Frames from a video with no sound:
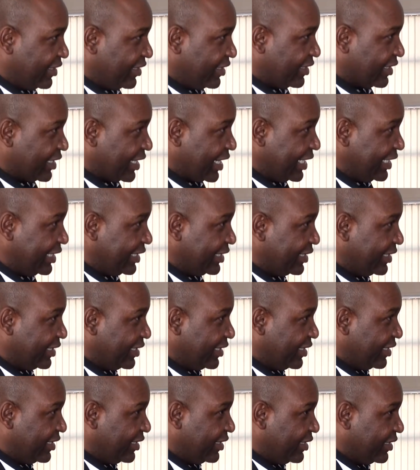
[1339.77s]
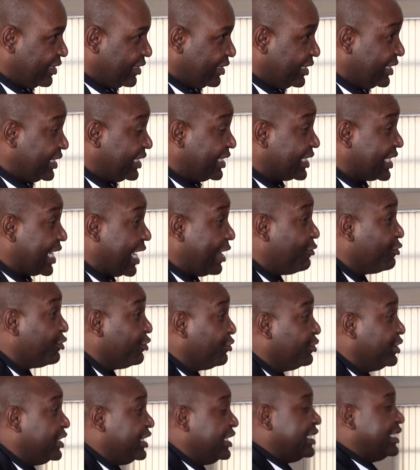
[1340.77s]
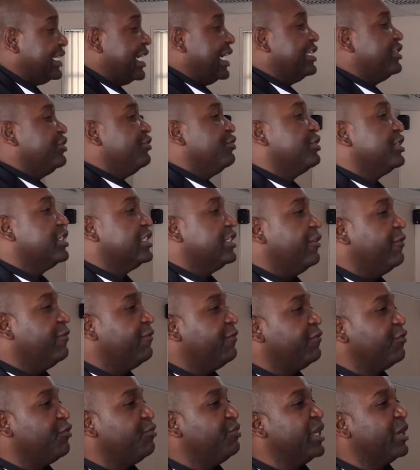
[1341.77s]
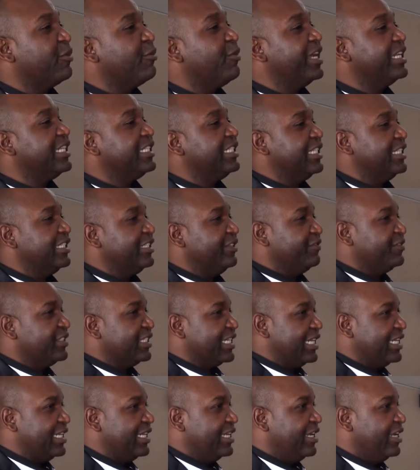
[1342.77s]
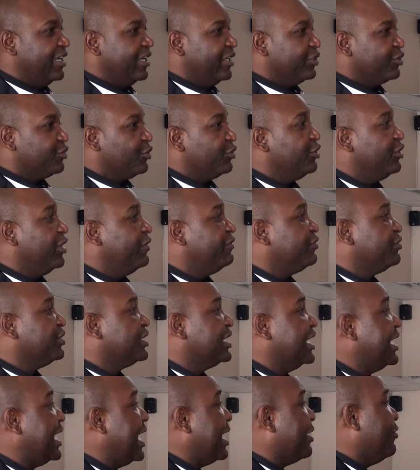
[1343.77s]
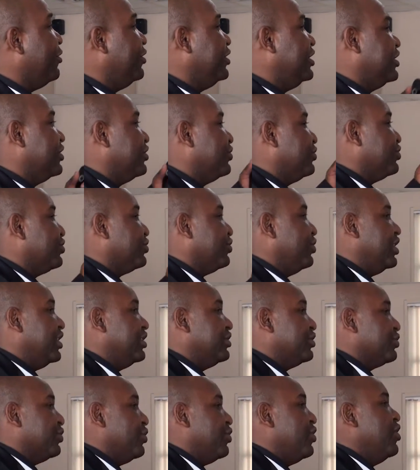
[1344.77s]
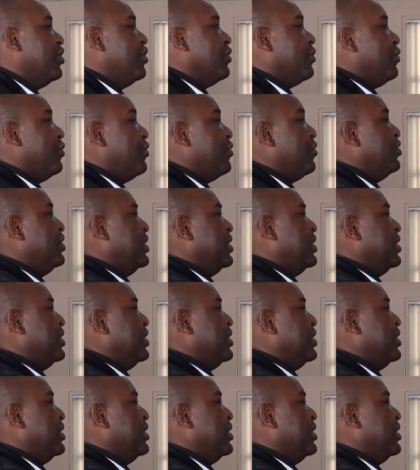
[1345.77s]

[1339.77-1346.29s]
right? This is how you detach yourself from a quantitative study. So you have to say, according to so and so, or